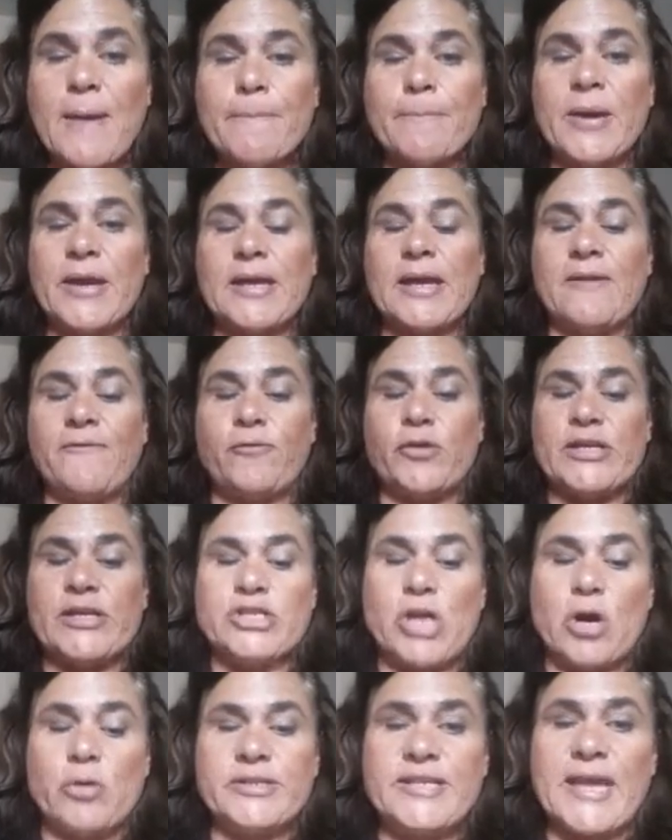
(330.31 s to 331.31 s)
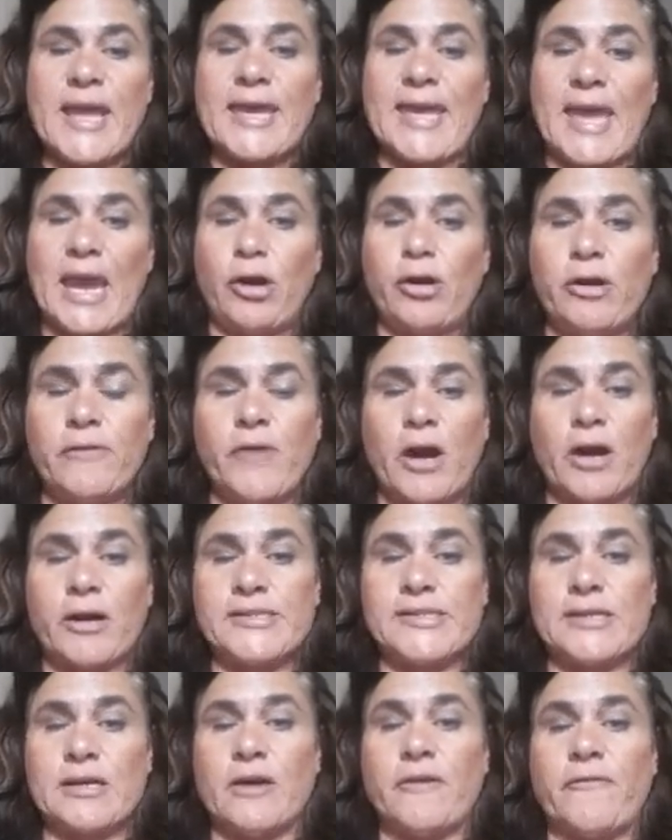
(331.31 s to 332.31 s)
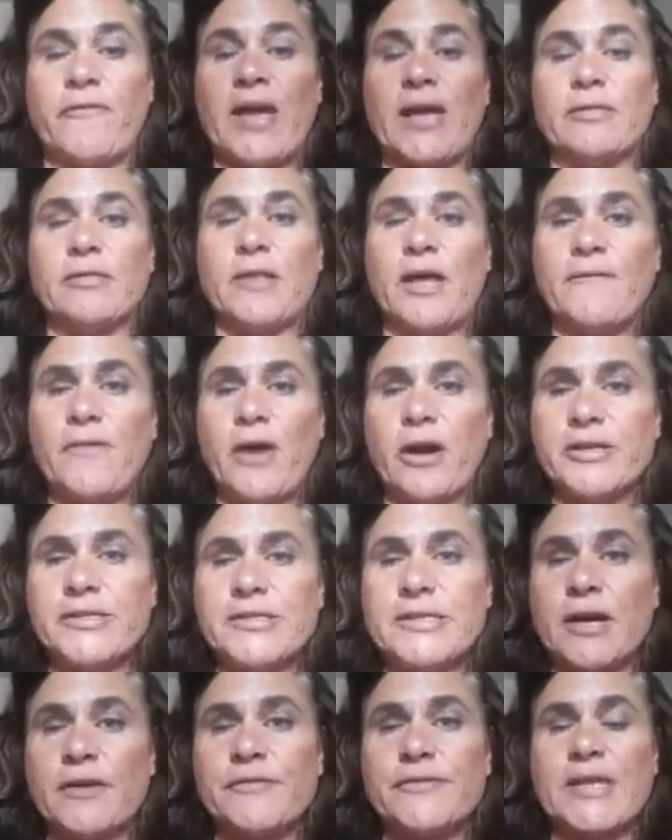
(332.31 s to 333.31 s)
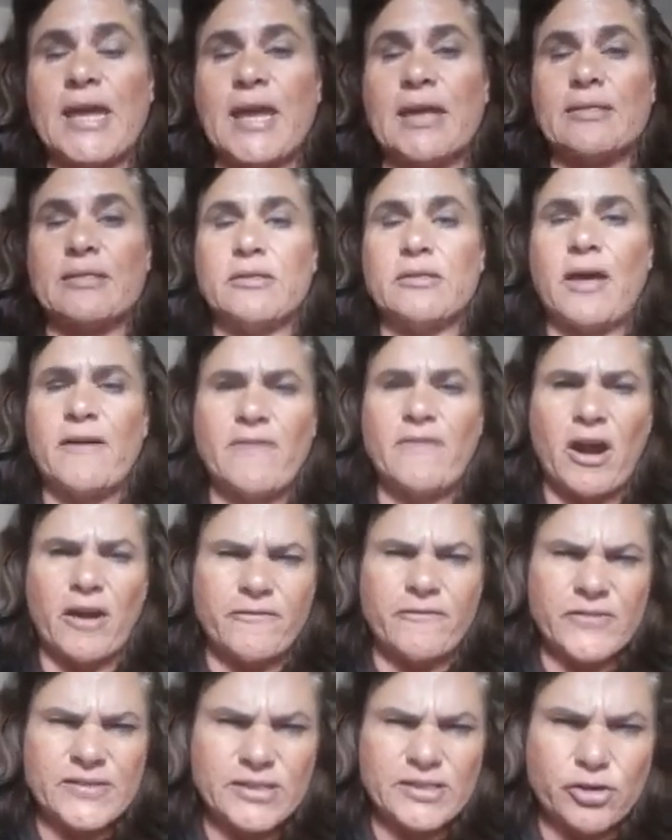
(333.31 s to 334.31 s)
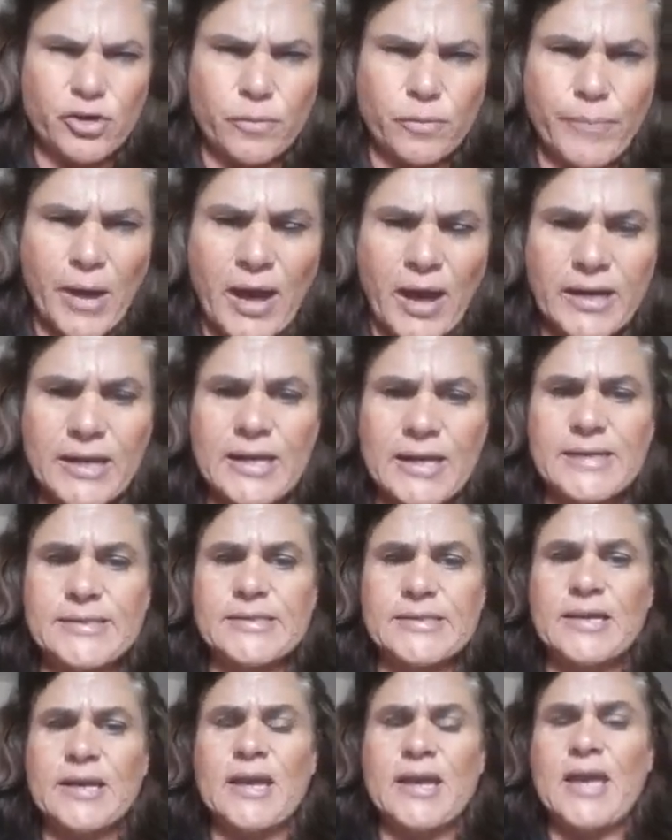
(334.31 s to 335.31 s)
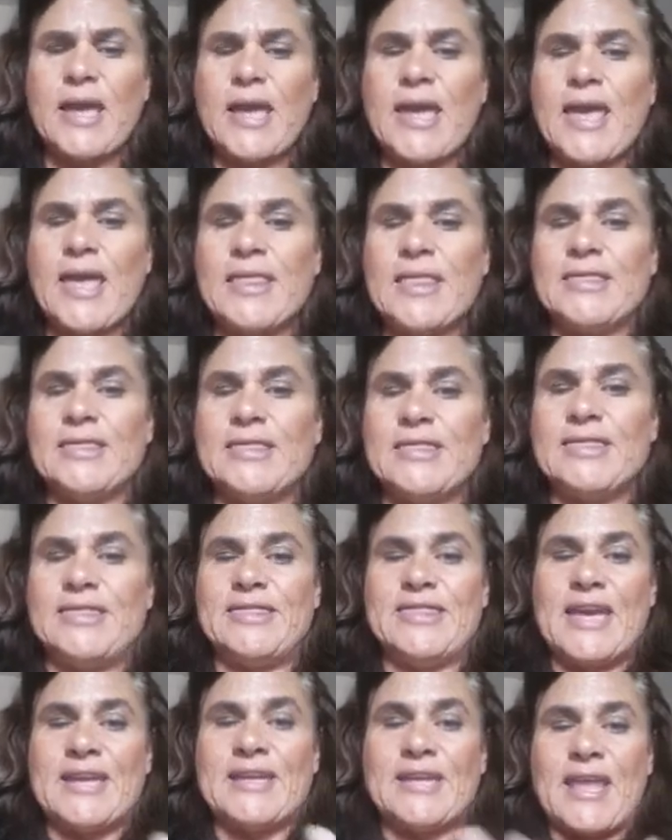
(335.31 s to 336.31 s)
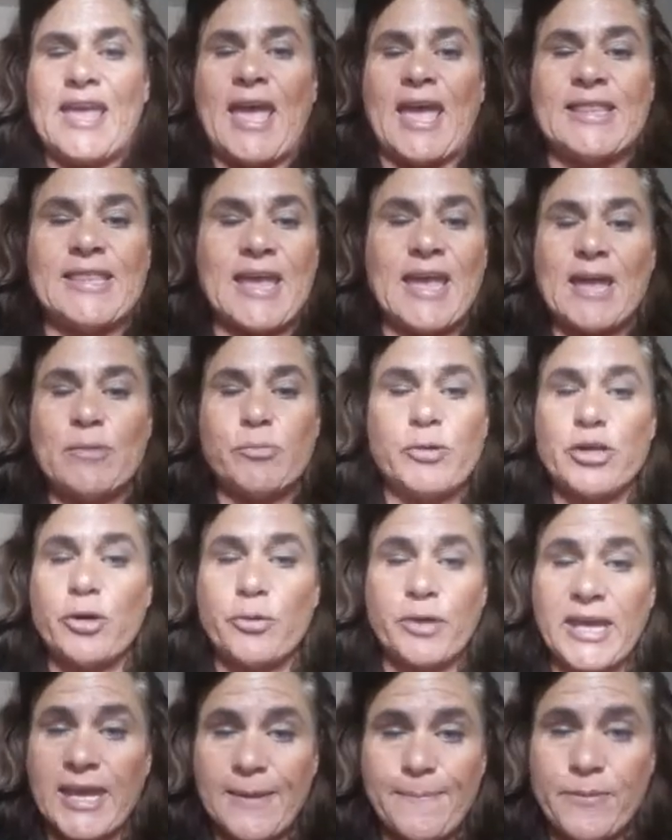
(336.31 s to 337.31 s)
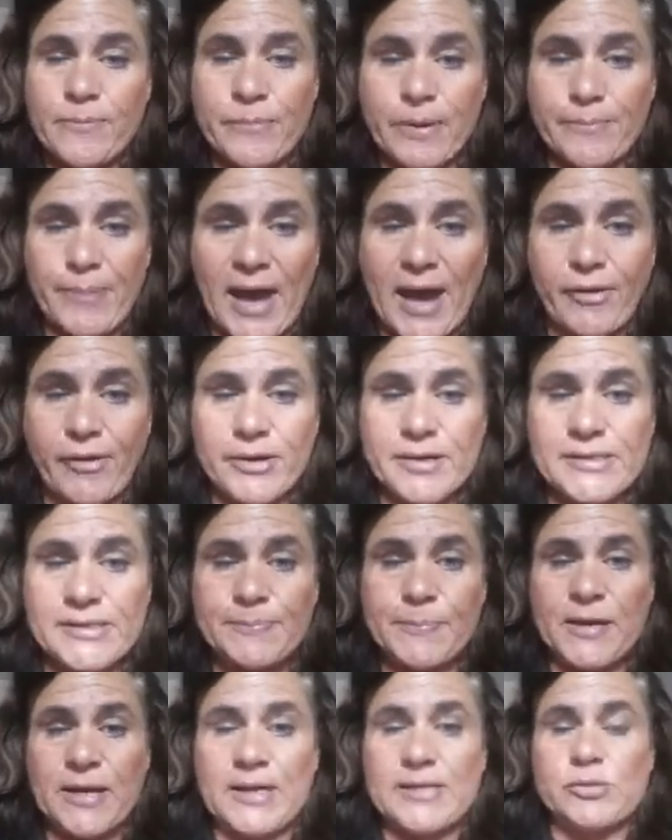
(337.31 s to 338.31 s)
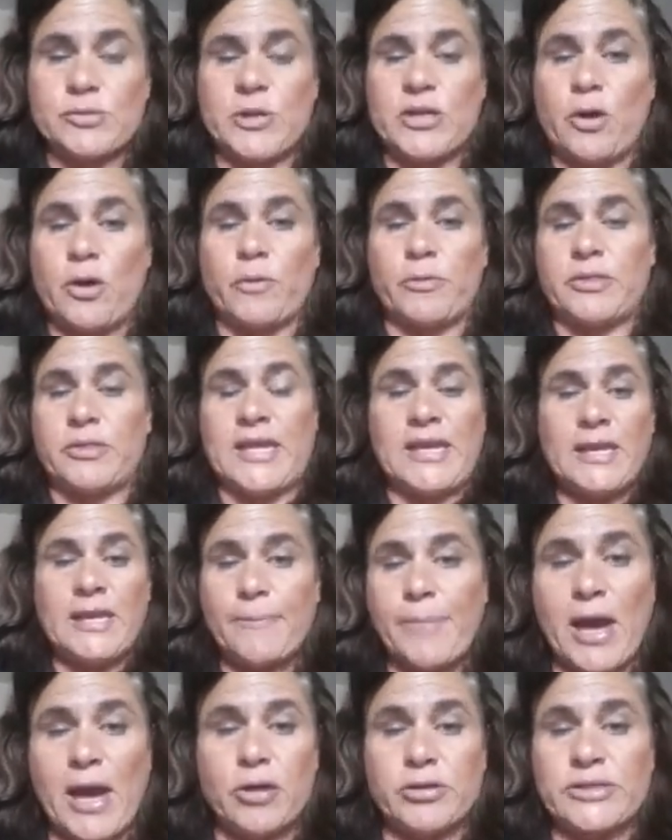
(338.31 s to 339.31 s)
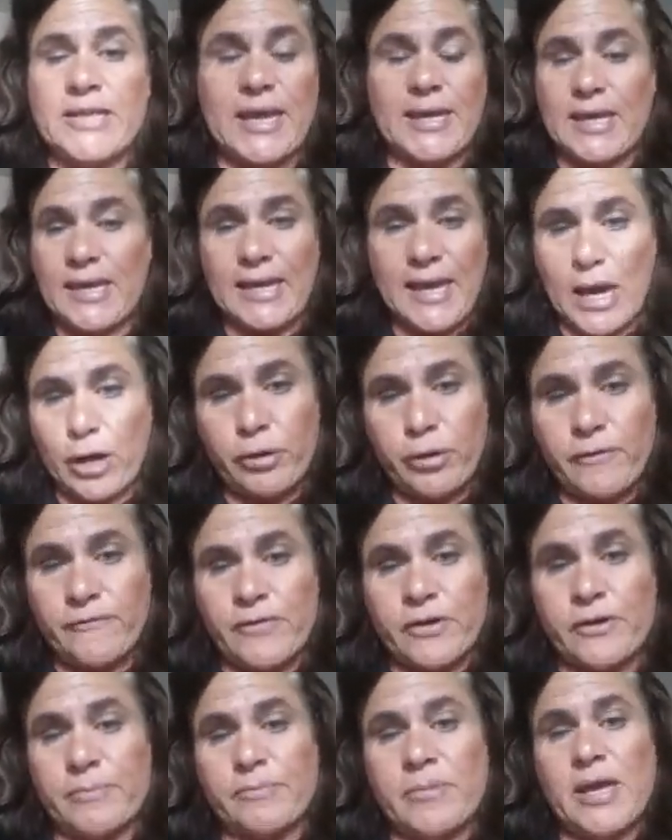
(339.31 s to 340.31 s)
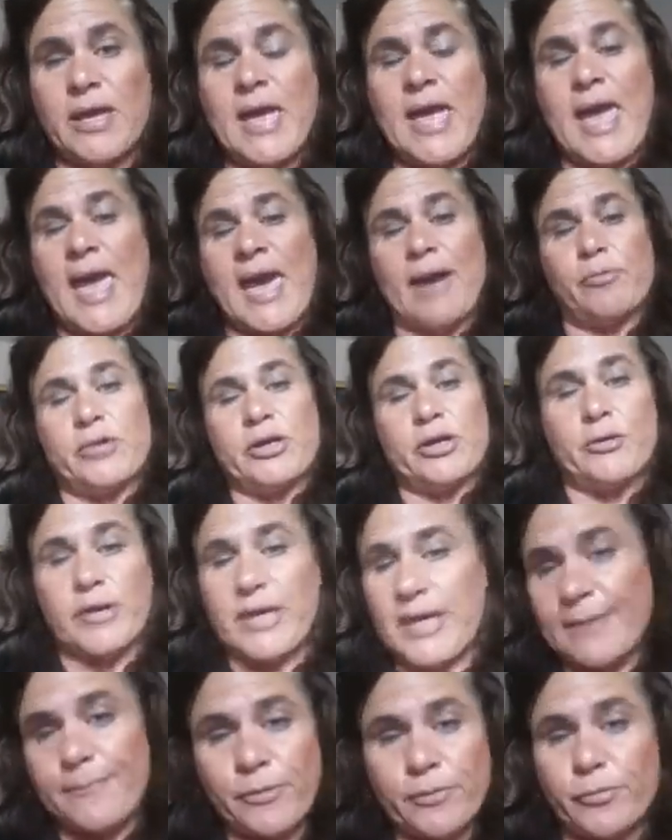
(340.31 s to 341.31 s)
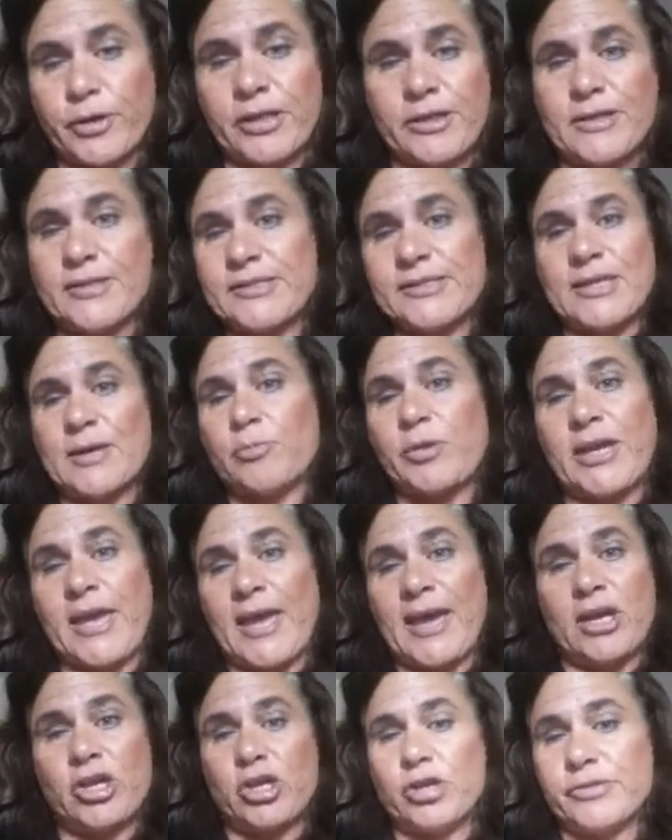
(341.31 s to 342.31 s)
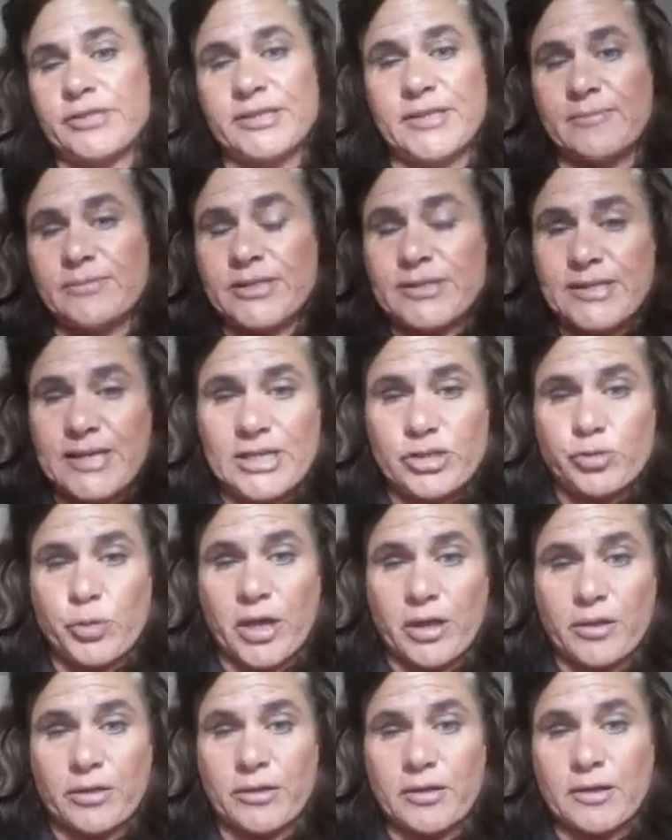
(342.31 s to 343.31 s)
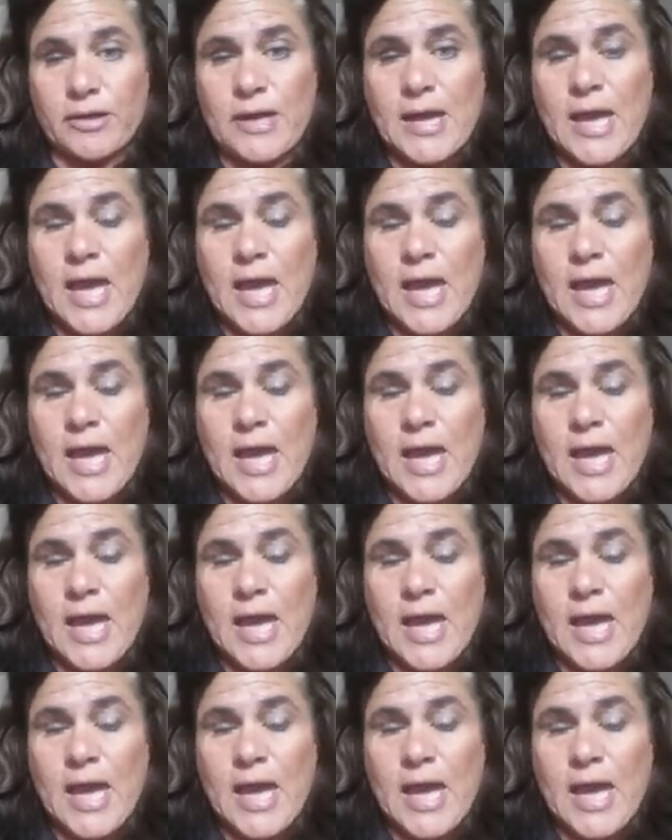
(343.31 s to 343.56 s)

But if we don't take care of ourselves and love our physical bodies, then and we don't keep them about us because we don't think about taking care of them, and we don't keep them with us, then we can't use them to teach with.